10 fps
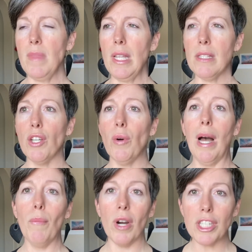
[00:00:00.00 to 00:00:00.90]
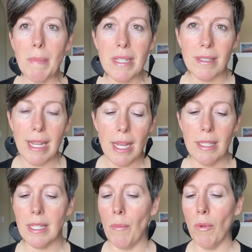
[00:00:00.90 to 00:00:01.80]
So I'm watching my
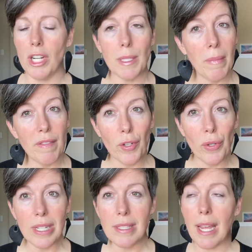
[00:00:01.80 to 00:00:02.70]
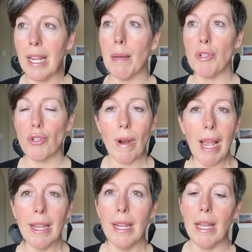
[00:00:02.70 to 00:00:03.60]
stats, I'm watching my food intake, I'm
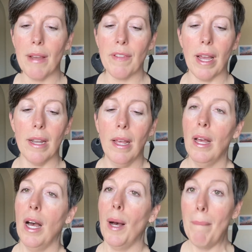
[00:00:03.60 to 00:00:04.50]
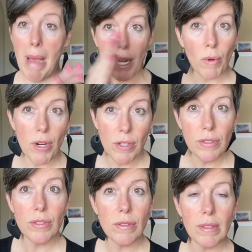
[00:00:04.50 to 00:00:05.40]
tracking, I've got a
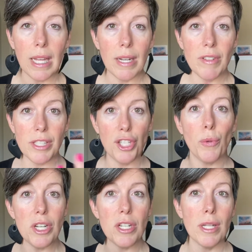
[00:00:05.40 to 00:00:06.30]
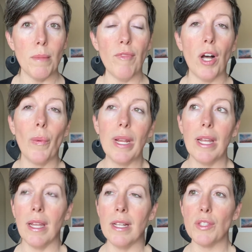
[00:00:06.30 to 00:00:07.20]
macros kind of a situation that I'm following,
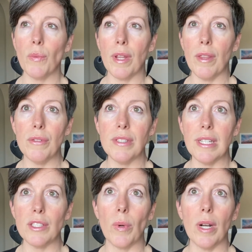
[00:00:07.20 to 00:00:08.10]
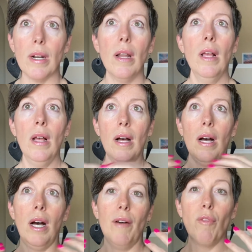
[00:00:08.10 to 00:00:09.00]
and it's one of those things where
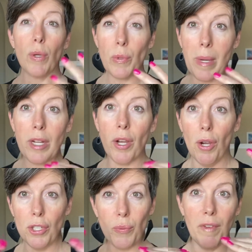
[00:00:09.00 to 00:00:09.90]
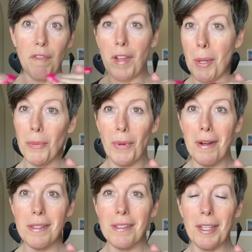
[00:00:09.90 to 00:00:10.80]
I've worked with my coach. We found where
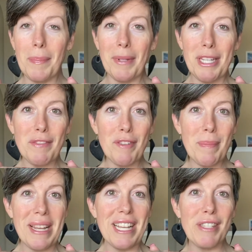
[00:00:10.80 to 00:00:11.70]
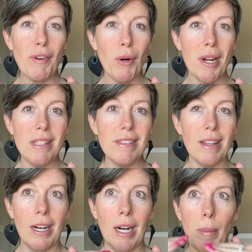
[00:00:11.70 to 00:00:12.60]
it's a good place for me as far as
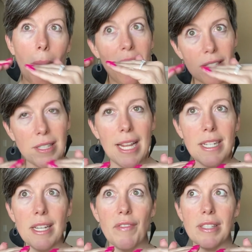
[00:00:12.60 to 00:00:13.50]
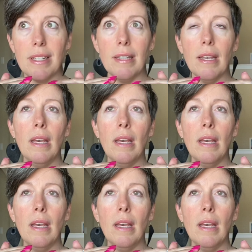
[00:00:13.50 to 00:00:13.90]
I'm in a slight deficit,